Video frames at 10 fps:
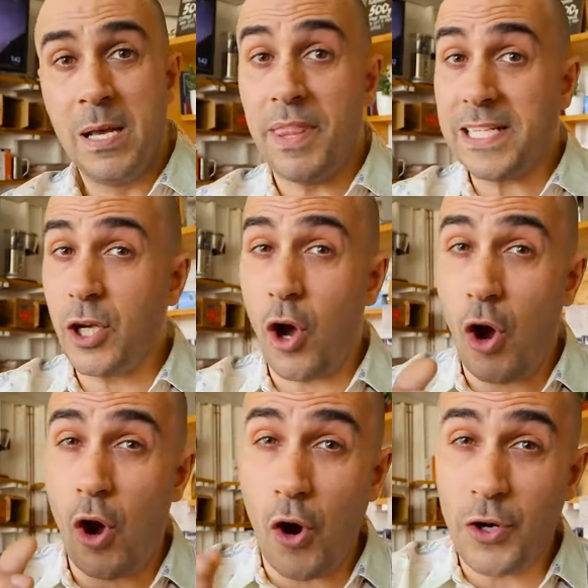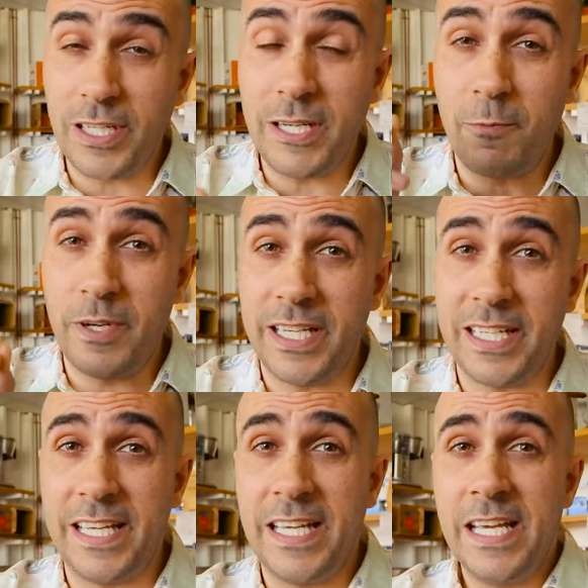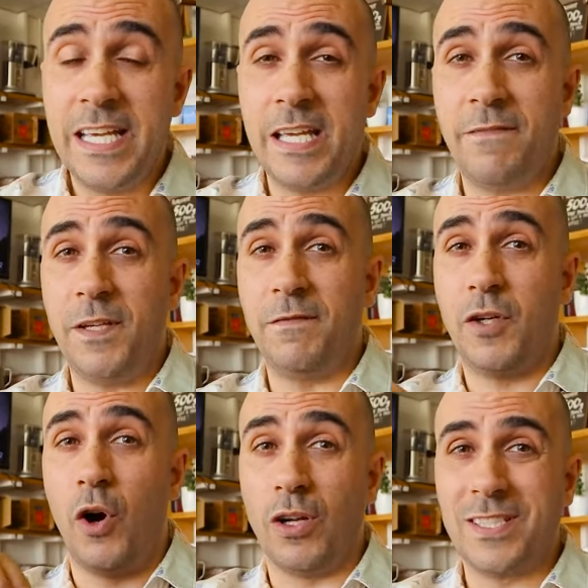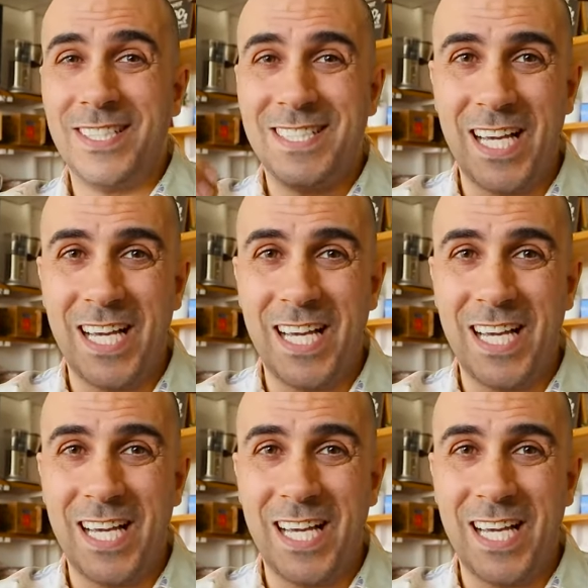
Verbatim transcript: But that's only really if you've got